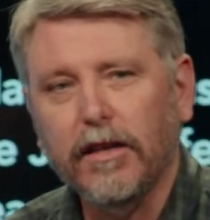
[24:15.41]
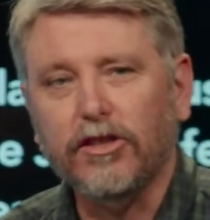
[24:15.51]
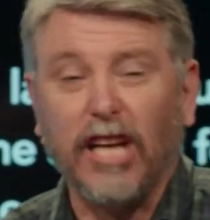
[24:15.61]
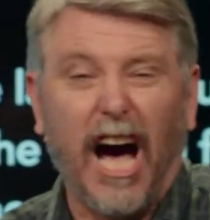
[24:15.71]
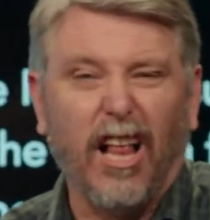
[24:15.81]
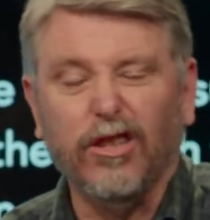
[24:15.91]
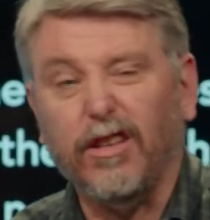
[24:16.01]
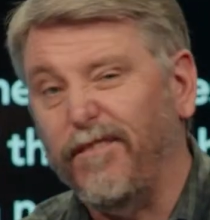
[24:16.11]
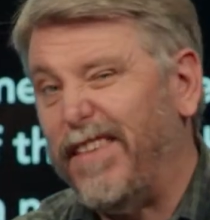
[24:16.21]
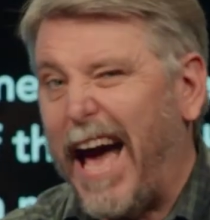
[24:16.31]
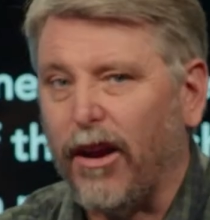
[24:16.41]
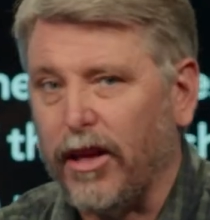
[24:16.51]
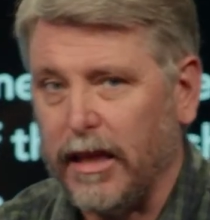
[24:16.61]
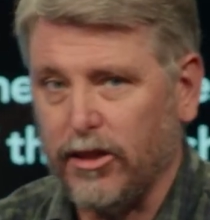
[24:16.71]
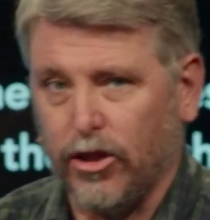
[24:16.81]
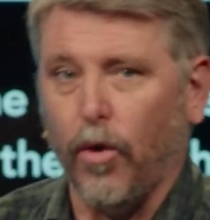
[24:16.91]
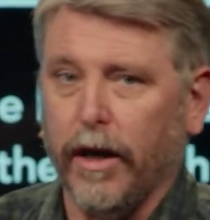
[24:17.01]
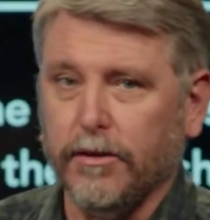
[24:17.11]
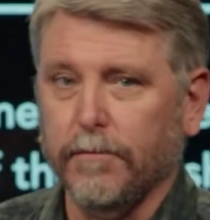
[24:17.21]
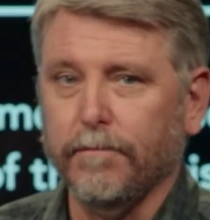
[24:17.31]
scholars have doubted these
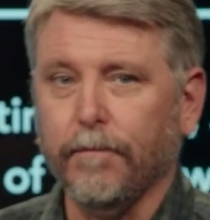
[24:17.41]
stories.